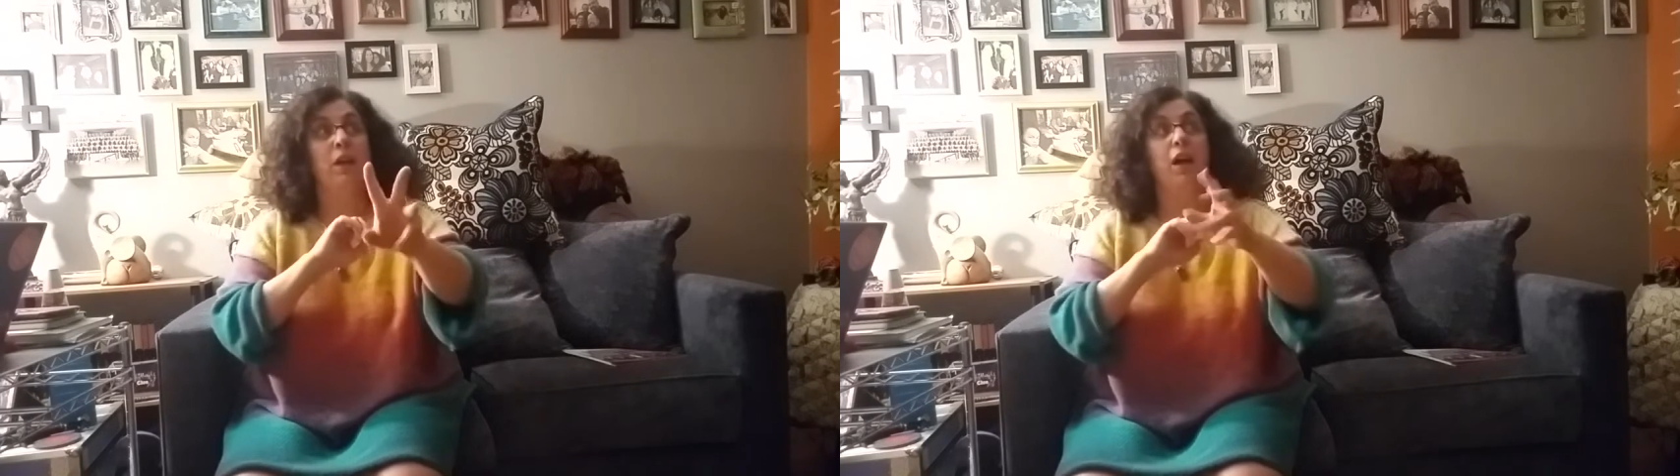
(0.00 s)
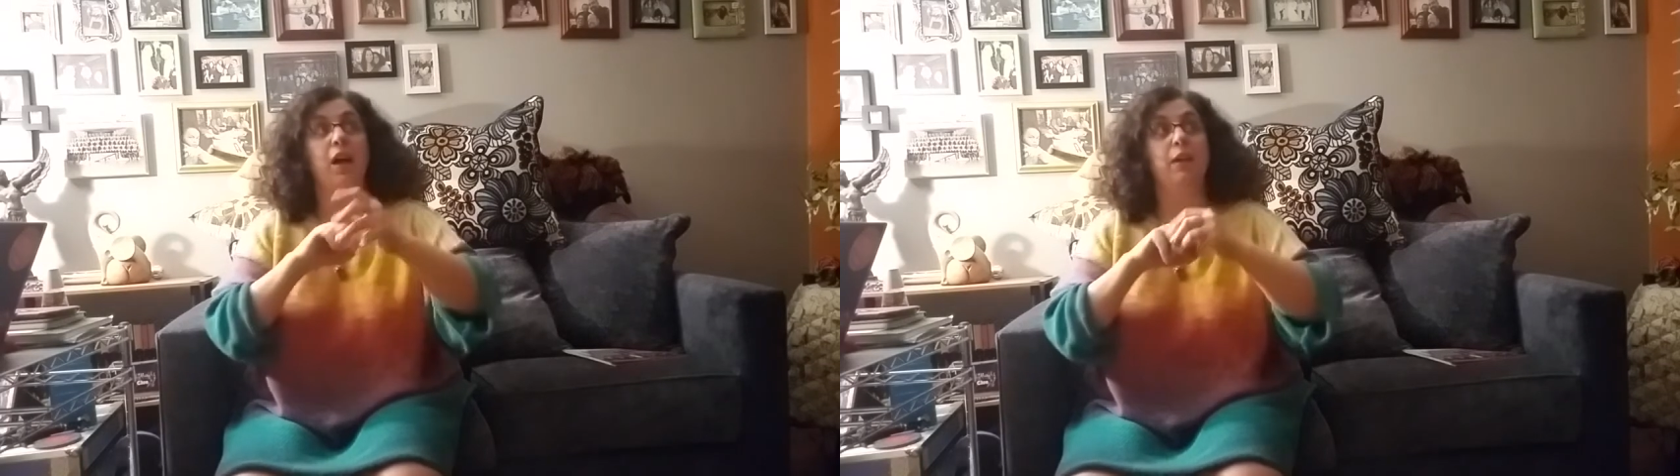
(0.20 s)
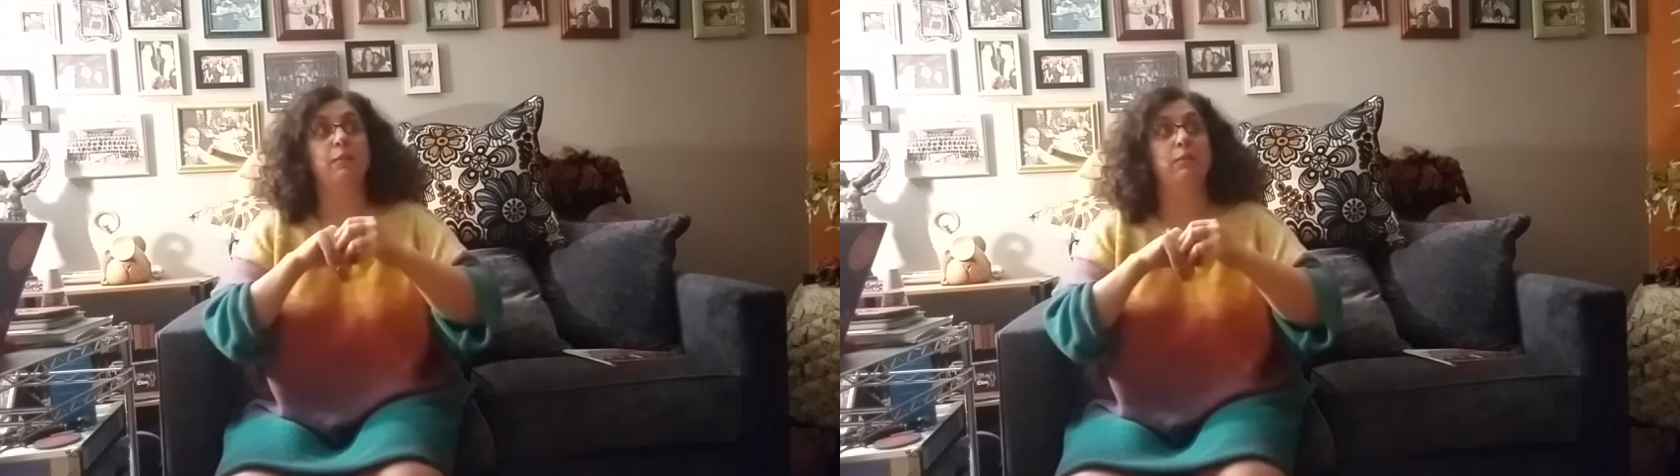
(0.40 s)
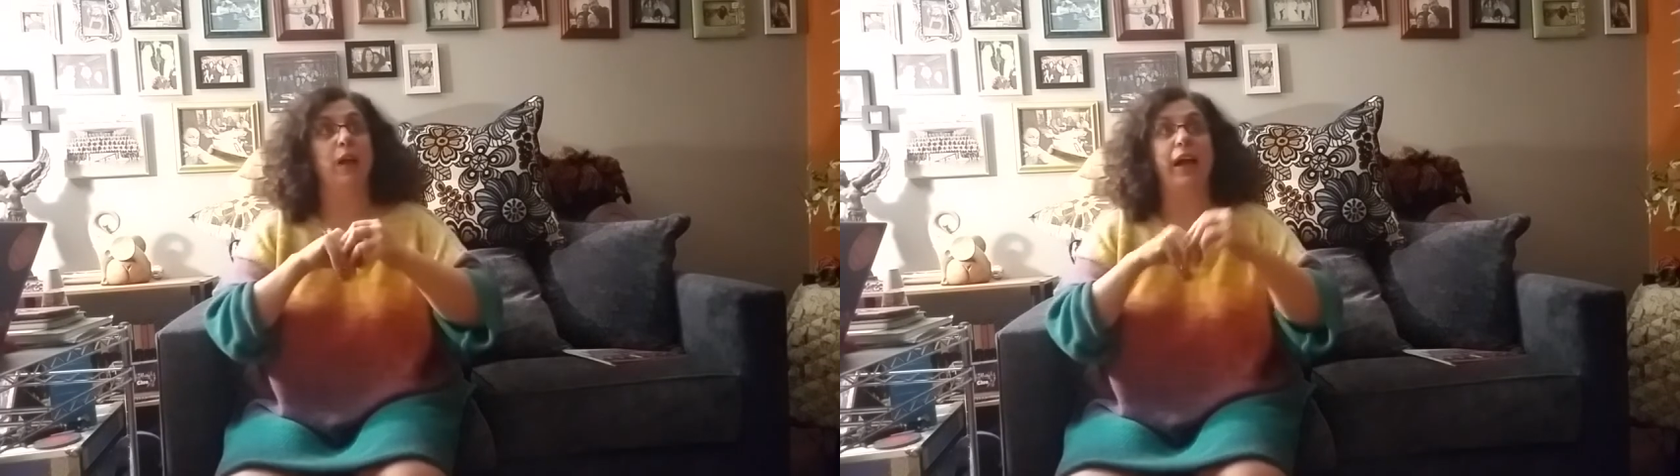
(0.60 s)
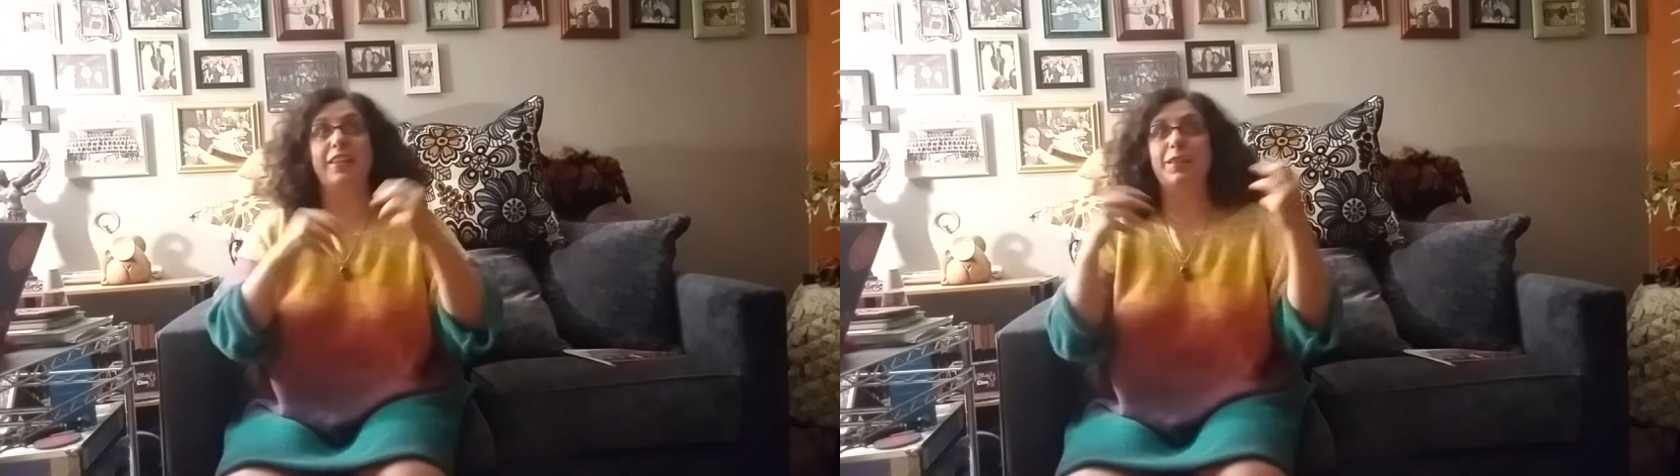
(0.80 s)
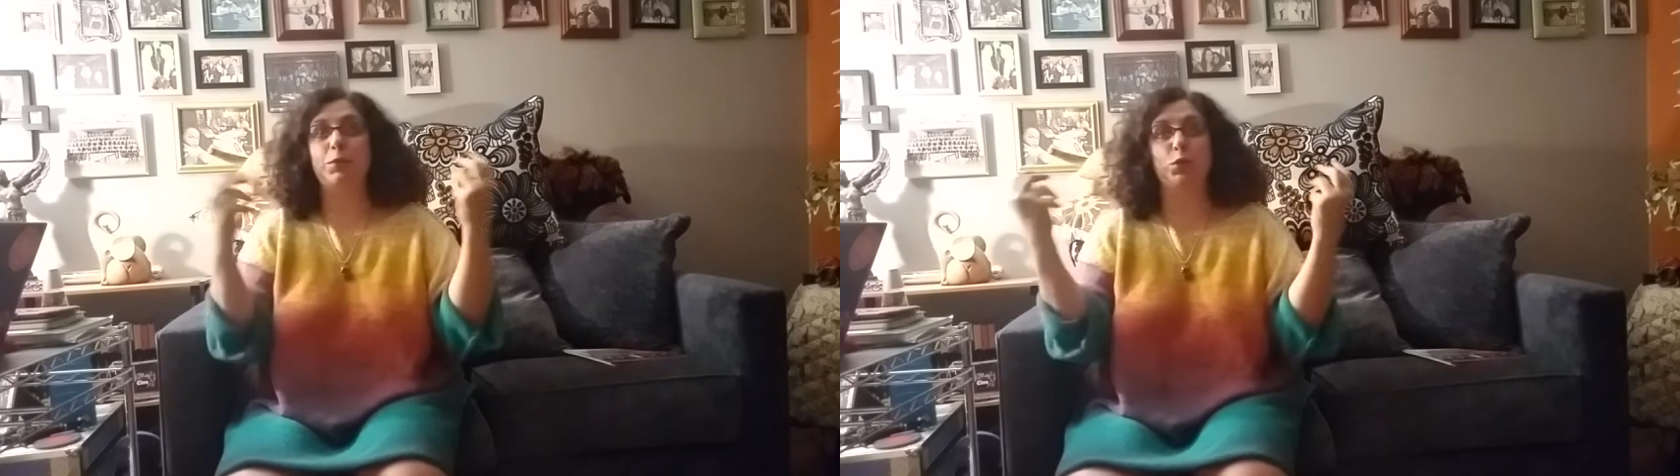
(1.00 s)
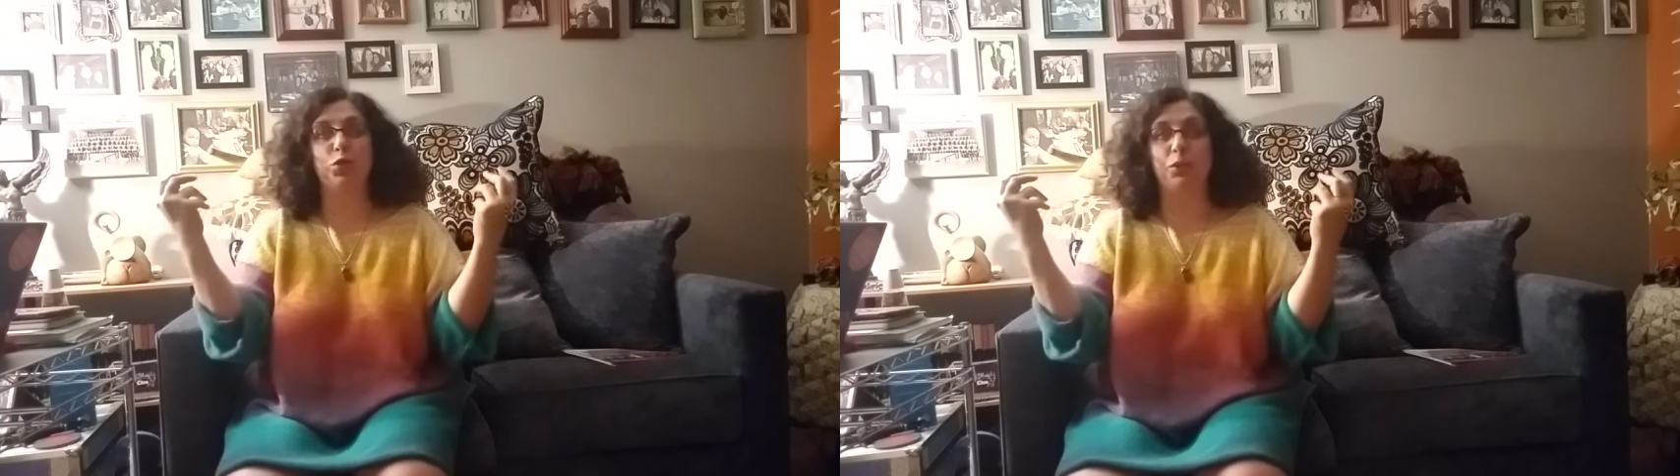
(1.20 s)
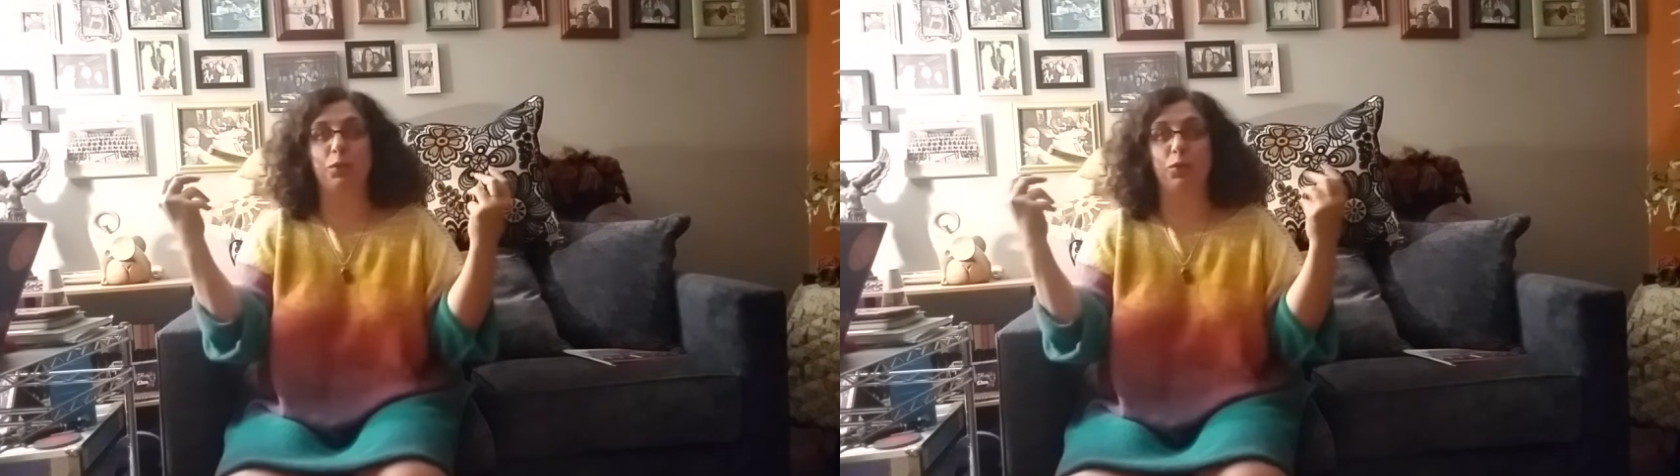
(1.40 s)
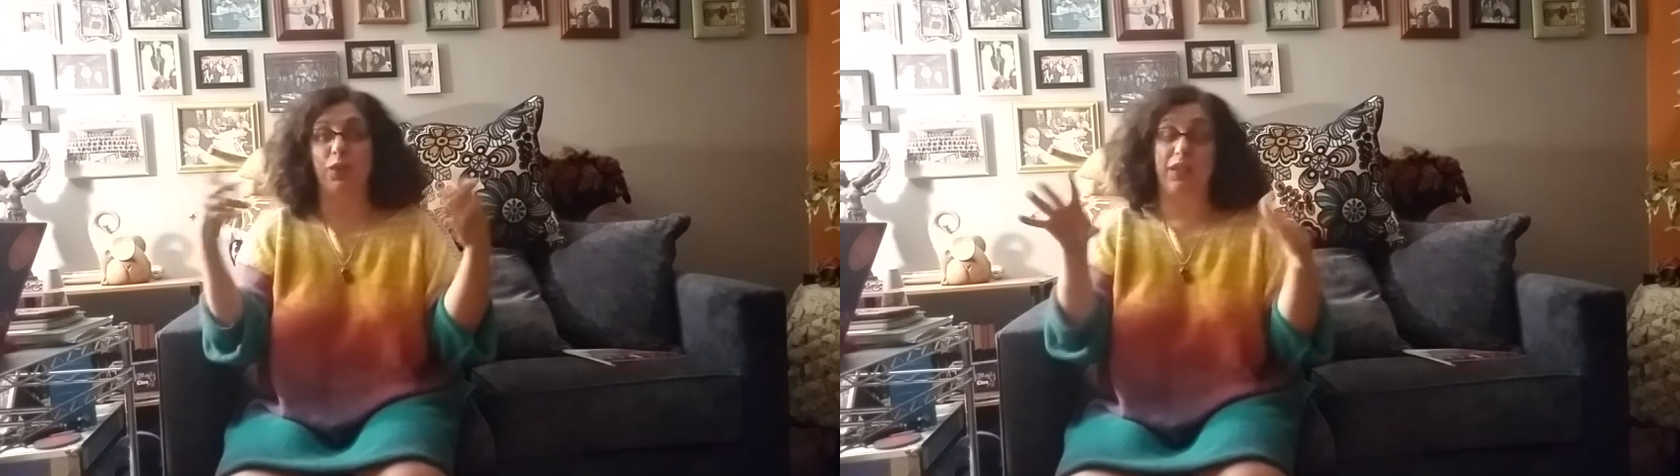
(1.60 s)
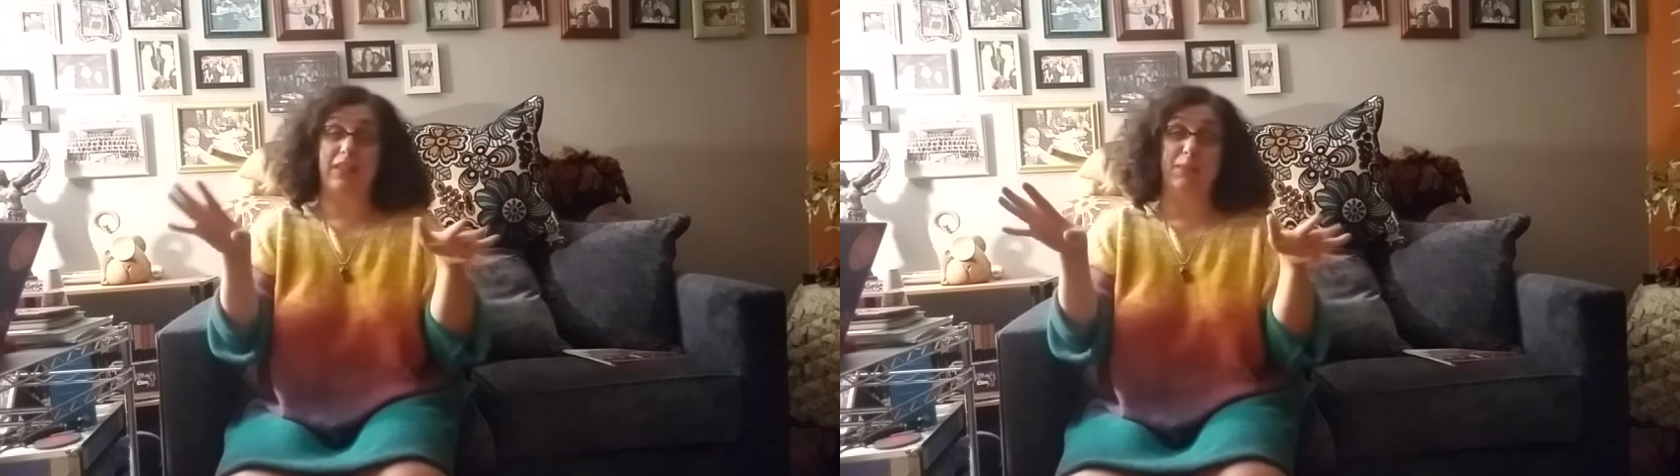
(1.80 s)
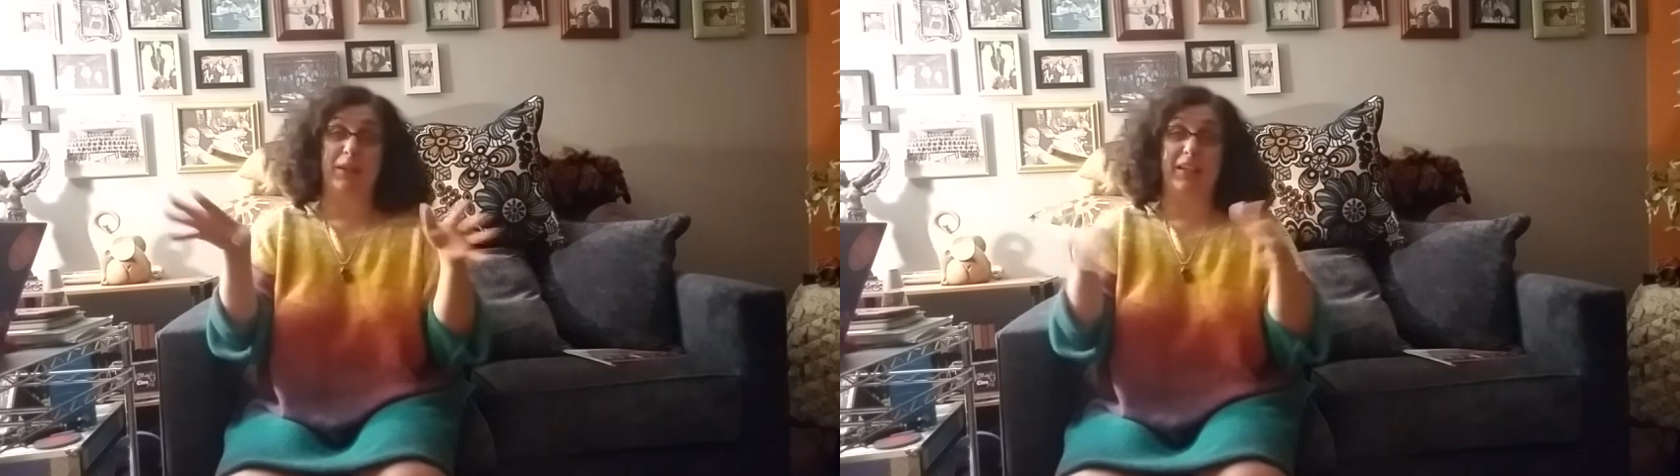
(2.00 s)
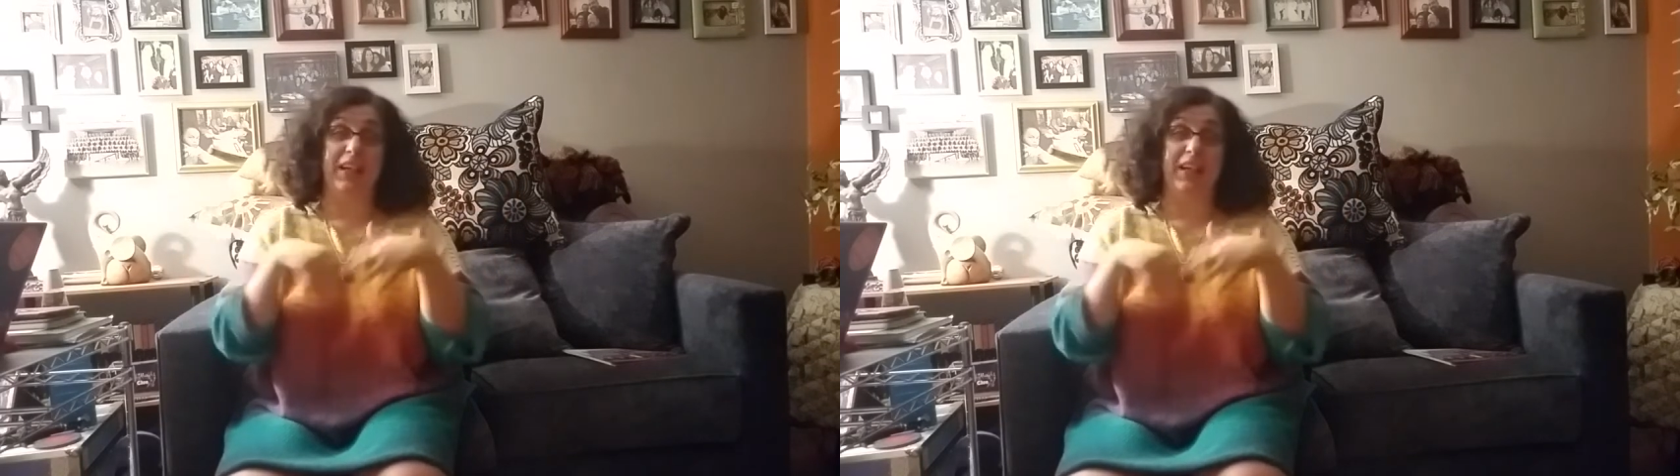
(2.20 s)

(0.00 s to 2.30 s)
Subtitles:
I had some sushi before. That's about it.